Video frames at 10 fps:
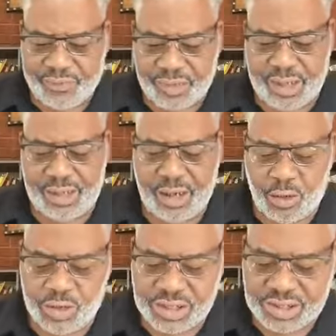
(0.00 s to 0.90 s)

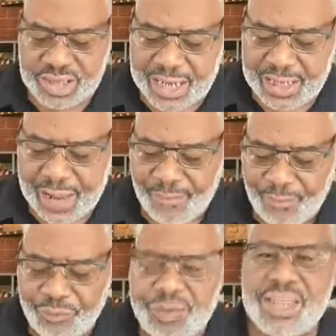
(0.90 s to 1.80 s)
theologians say that
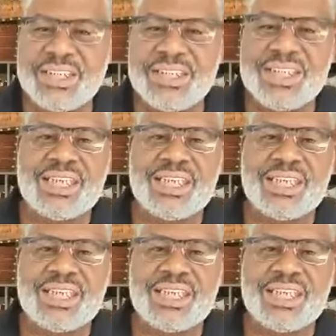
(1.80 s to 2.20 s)
this